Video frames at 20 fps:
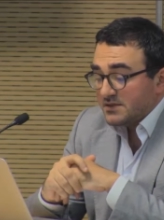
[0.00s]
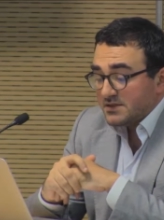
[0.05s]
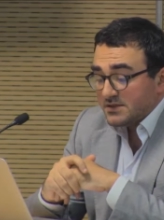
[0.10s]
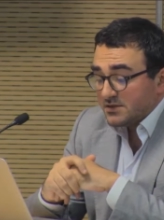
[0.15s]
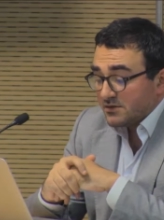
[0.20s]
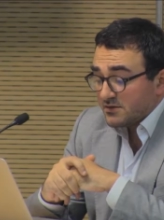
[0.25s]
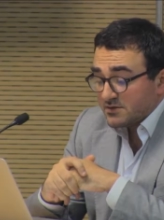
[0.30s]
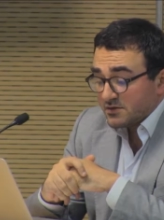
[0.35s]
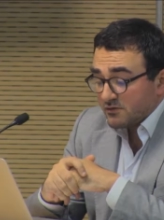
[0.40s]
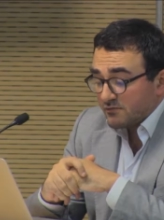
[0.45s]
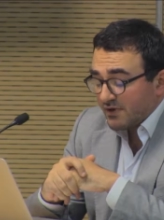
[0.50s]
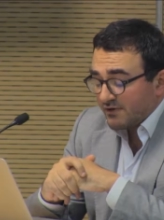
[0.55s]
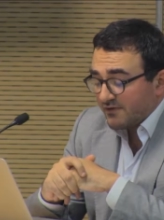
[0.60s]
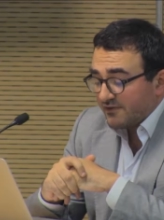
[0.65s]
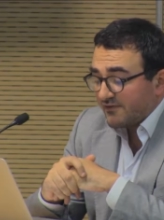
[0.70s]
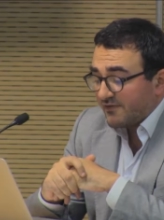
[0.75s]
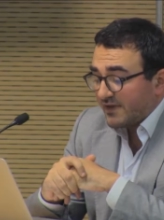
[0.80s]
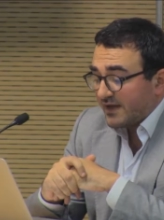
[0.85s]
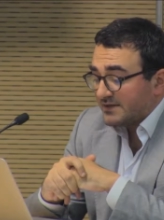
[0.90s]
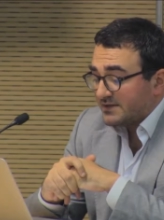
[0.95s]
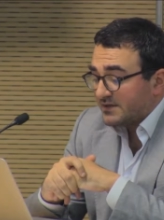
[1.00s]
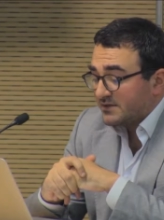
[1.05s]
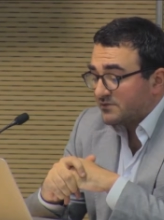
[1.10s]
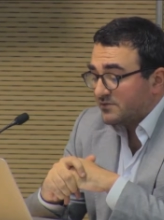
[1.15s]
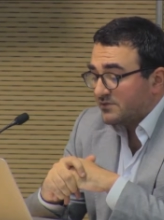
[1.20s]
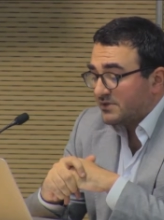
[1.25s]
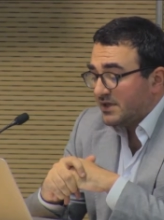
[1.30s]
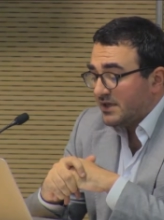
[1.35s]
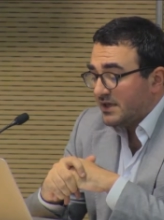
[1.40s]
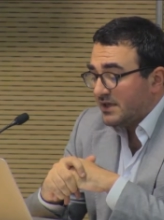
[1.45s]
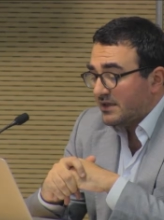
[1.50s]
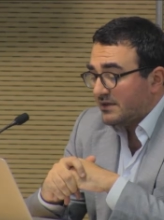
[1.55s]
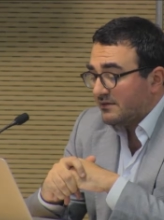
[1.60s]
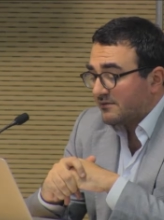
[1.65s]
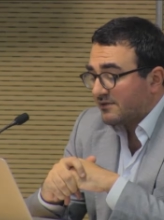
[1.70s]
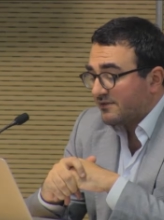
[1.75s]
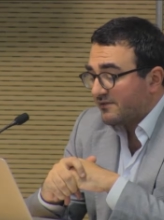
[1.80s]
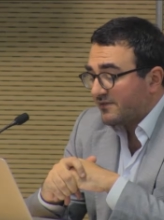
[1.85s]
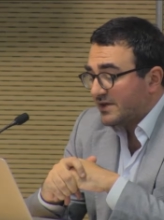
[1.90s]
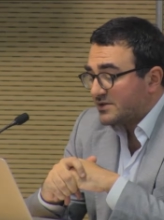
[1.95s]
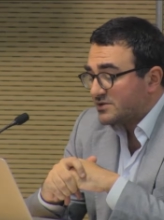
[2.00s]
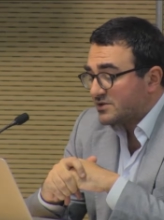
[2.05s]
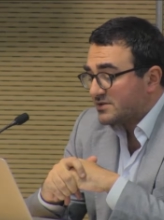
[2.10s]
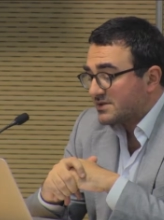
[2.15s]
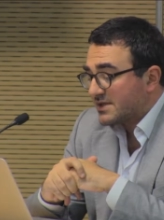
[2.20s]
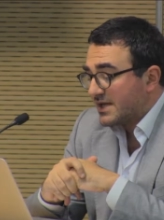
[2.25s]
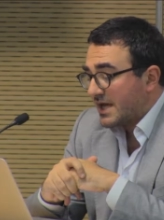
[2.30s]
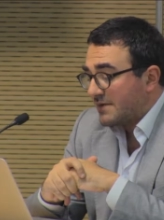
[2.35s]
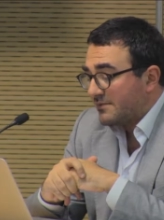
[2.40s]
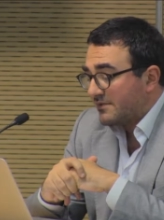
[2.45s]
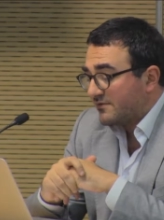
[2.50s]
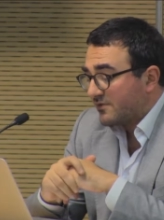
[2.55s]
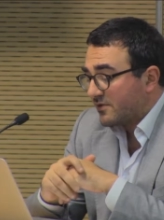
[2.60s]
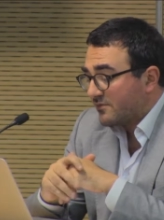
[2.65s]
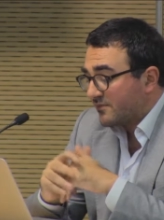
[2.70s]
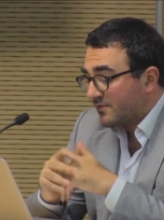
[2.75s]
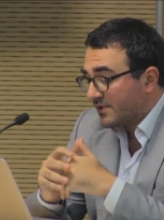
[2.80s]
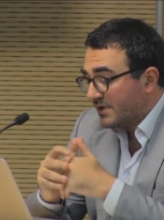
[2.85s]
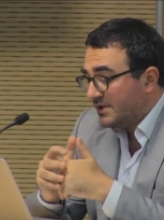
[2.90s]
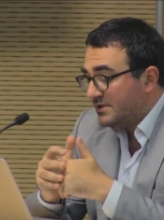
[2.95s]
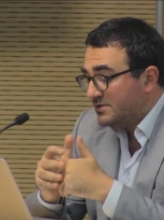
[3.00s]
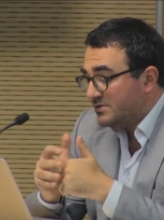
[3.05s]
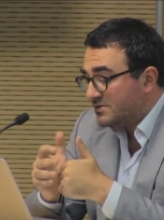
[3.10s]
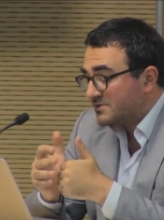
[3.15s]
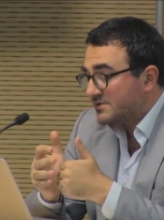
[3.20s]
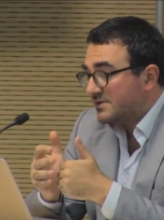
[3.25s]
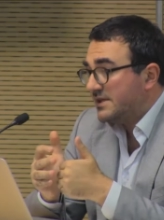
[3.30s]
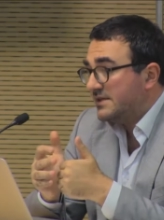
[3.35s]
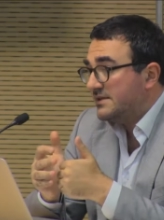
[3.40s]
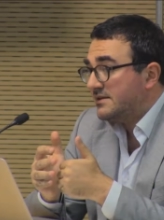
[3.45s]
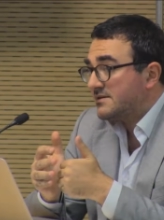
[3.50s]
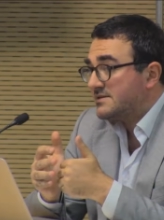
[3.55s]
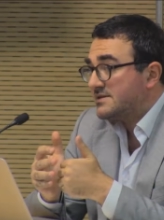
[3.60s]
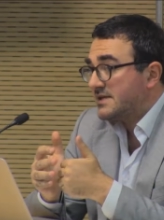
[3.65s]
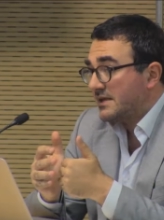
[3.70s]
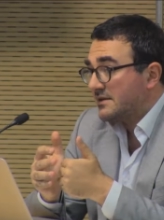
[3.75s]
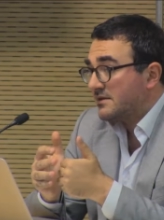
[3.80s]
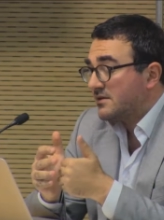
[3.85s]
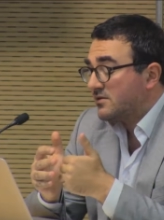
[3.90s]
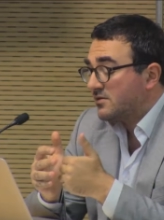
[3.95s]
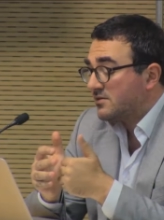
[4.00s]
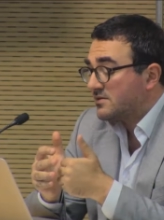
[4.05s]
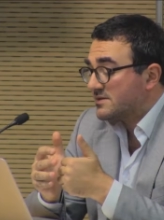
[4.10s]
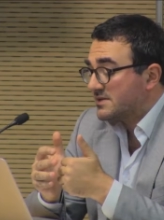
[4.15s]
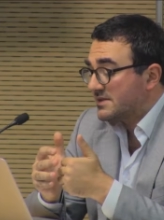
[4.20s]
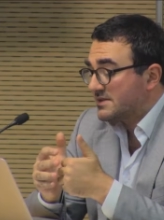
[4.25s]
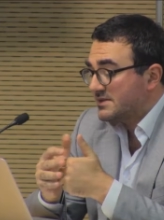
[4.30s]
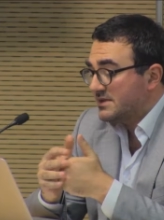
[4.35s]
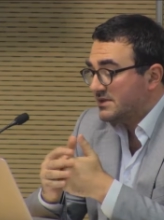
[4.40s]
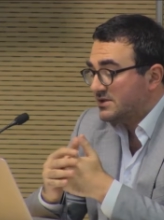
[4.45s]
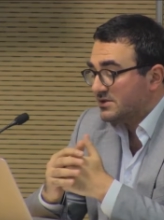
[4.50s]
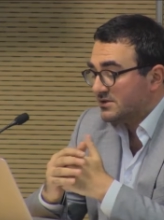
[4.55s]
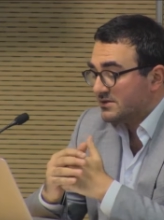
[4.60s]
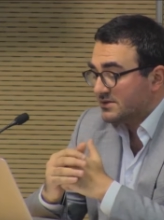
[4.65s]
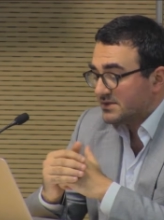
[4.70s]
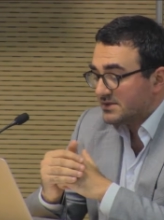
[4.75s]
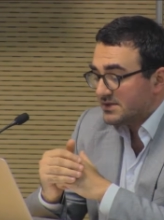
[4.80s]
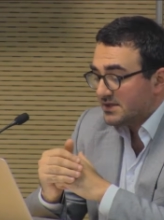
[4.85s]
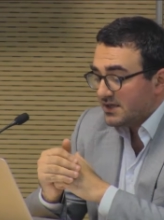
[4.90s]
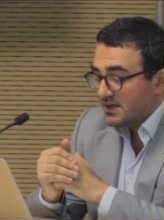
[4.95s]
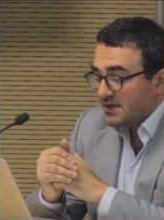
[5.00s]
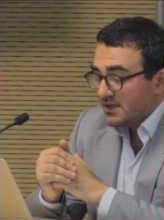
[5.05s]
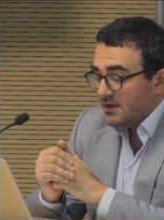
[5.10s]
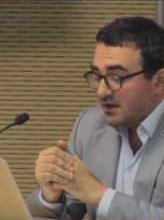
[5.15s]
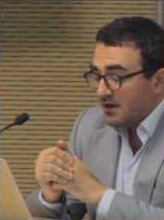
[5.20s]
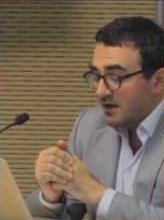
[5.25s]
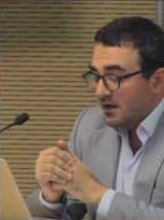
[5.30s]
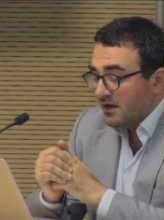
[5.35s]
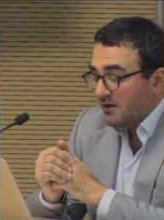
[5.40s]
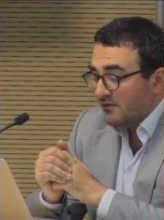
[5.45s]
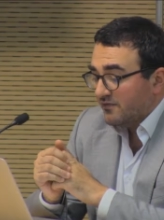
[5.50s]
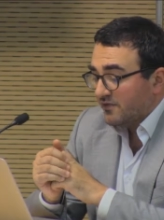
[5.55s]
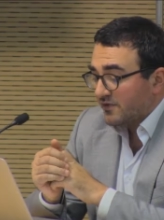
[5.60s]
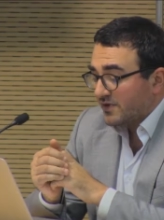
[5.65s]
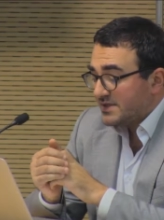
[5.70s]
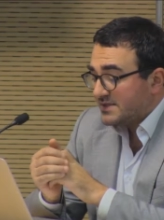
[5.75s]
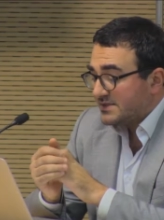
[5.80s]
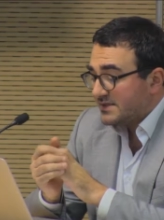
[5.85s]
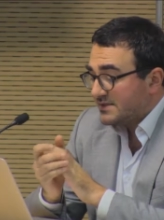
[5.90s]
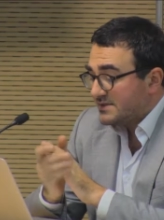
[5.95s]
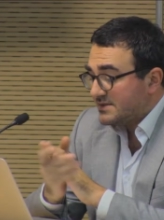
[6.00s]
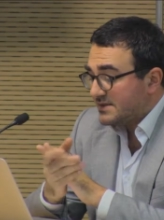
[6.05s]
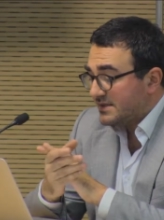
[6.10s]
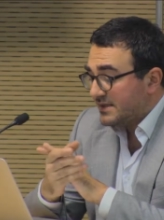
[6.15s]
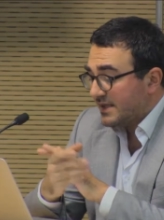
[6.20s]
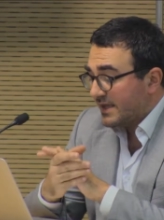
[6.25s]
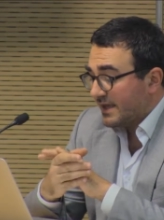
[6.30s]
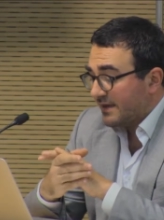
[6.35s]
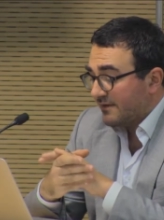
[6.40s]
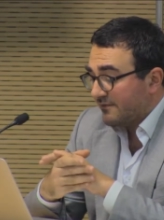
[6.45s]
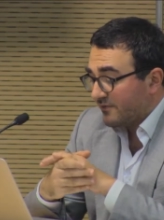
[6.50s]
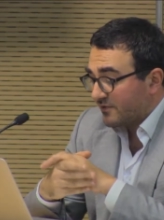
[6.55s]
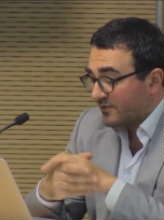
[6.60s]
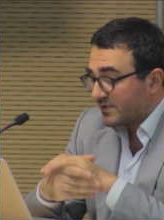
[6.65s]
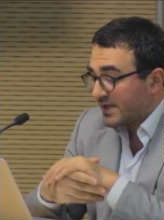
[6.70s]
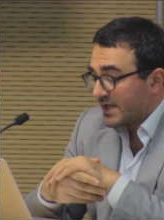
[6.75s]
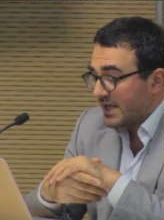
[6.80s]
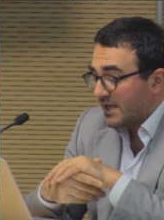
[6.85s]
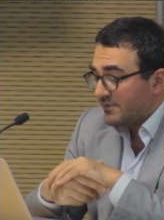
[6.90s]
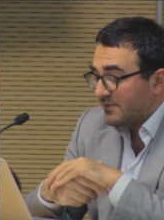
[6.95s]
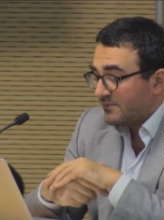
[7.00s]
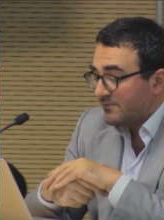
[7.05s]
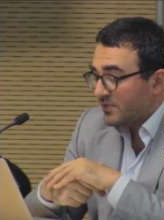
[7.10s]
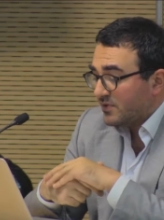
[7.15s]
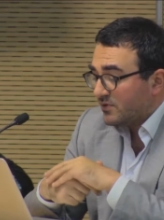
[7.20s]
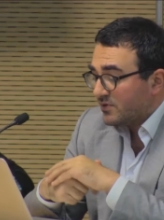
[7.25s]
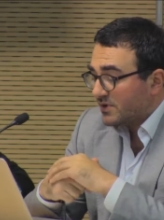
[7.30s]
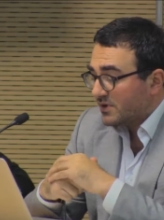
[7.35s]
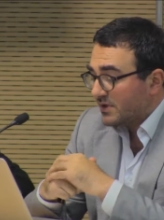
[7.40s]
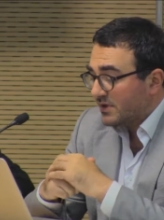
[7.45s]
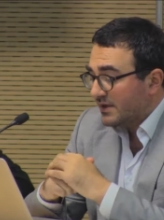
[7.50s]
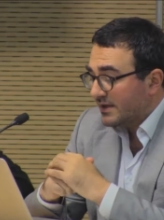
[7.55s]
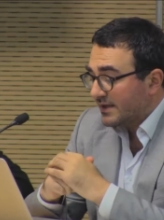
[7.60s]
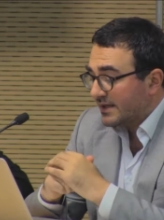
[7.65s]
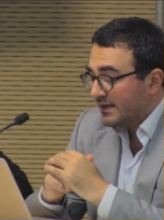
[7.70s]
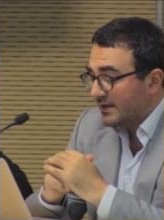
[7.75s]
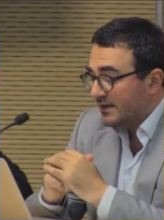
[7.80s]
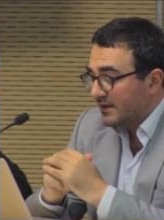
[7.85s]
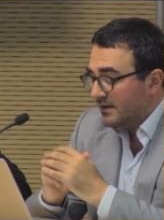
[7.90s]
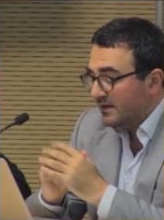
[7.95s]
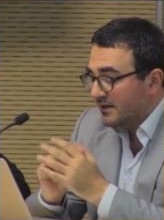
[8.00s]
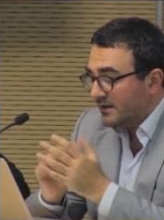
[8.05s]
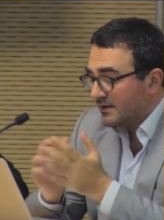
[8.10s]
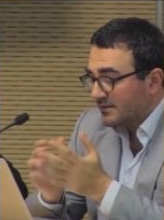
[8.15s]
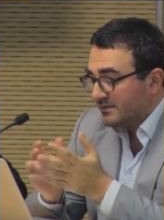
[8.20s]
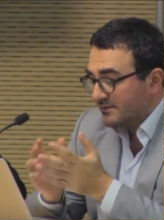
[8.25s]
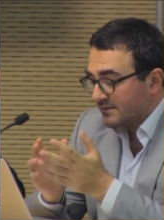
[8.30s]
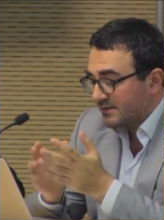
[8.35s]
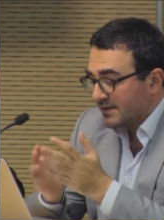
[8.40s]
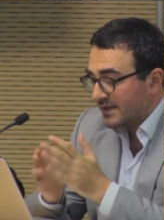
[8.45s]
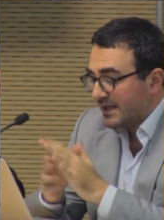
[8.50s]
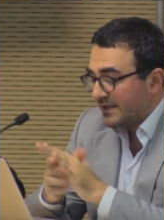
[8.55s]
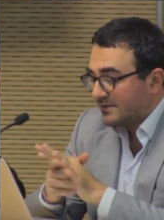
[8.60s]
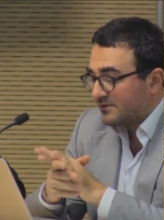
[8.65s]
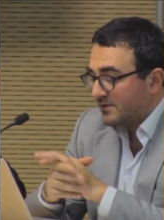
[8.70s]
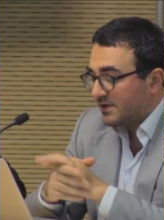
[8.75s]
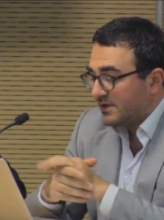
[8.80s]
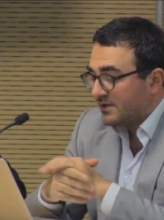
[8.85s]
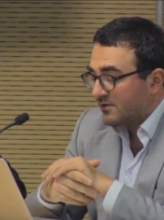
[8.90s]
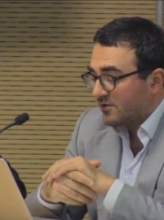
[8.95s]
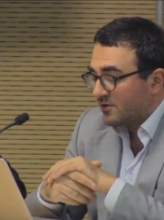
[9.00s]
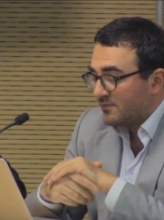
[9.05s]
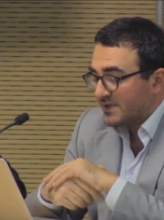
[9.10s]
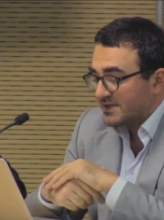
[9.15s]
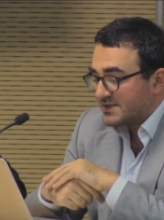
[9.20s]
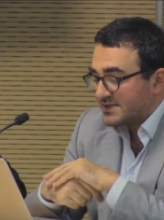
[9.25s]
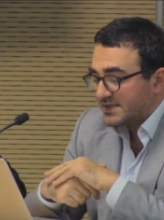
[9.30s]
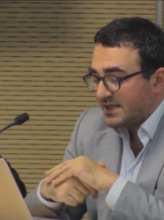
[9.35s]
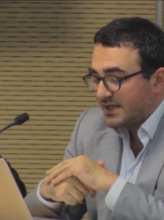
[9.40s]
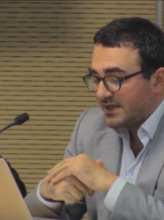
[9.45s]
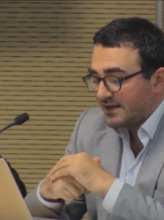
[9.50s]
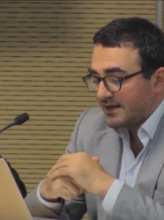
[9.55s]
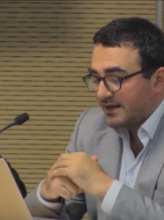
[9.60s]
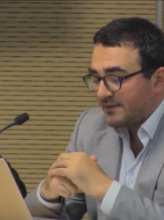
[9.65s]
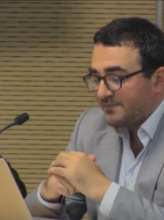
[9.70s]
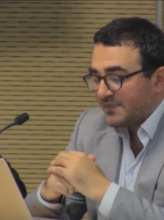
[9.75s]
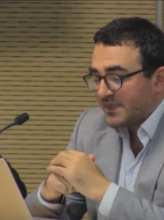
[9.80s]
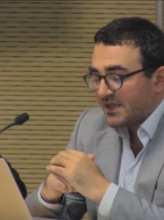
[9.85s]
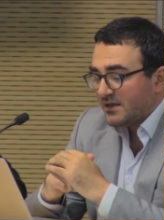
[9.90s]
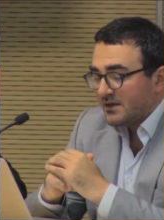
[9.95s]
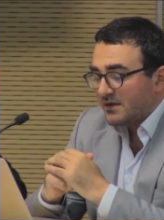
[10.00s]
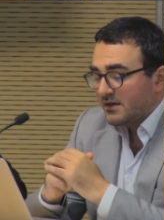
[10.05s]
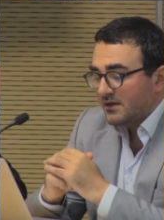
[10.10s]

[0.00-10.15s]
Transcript: This is also well reflected today in reflections coming from religious leaders and court decisions. For instance, in a forthcoming book, Catholic Robert Sarah,